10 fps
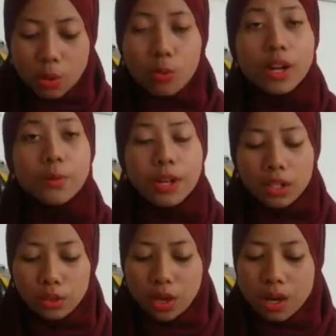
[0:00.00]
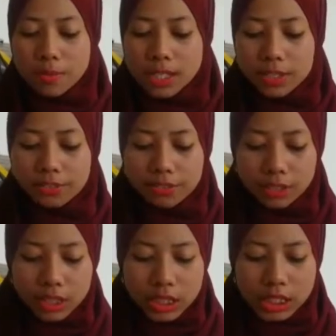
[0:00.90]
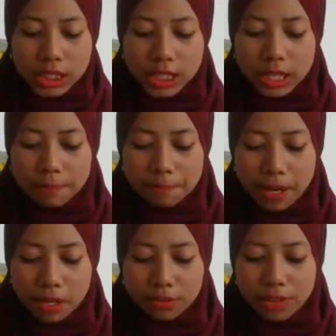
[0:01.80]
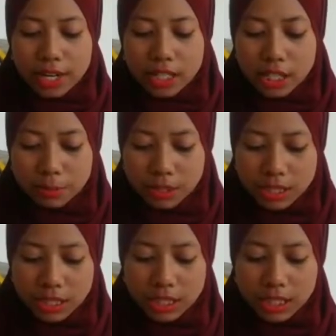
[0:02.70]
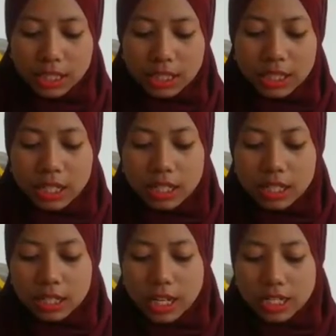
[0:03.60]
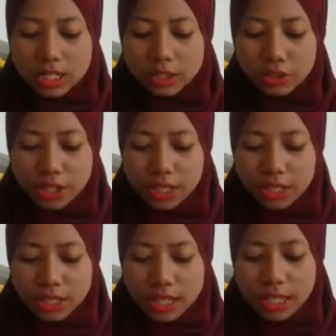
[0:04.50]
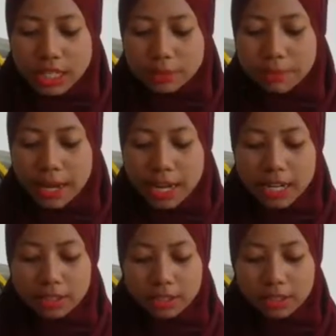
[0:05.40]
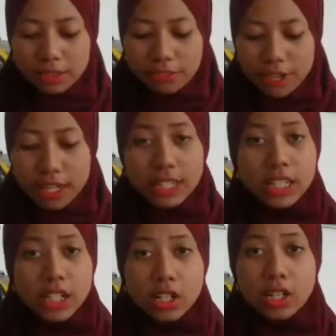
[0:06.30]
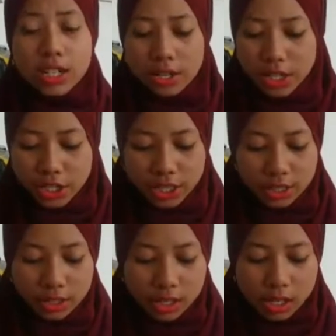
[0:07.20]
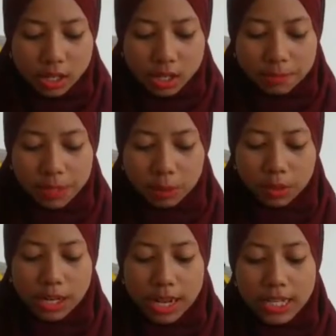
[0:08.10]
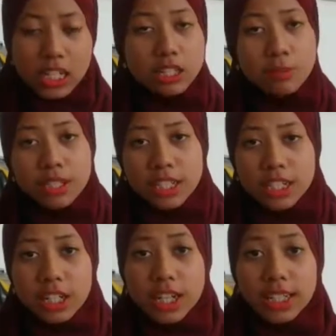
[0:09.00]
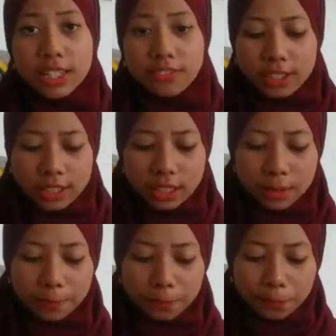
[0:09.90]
One way to observe the impact of air transportation in international trade is by identifying the correlation between air transportation connectivity